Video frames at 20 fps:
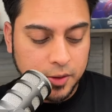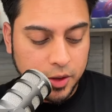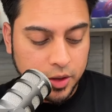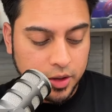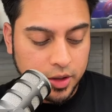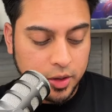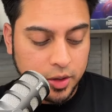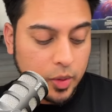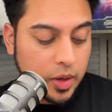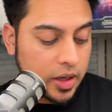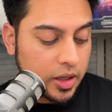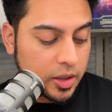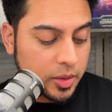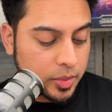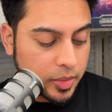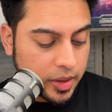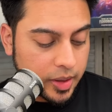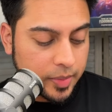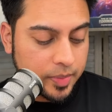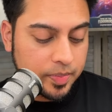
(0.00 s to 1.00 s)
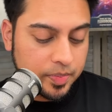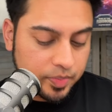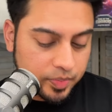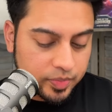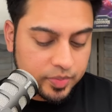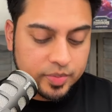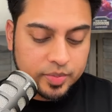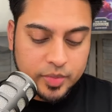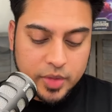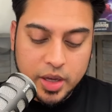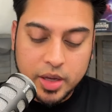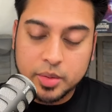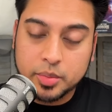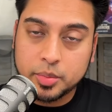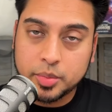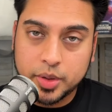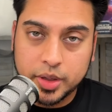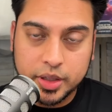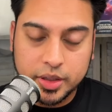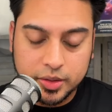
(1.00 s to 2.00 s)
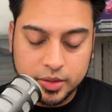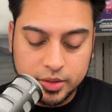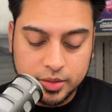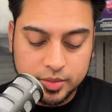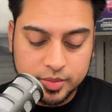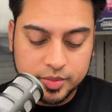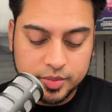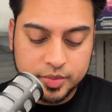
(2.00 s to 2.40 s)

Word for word: in a while, but yeah, pretty cool.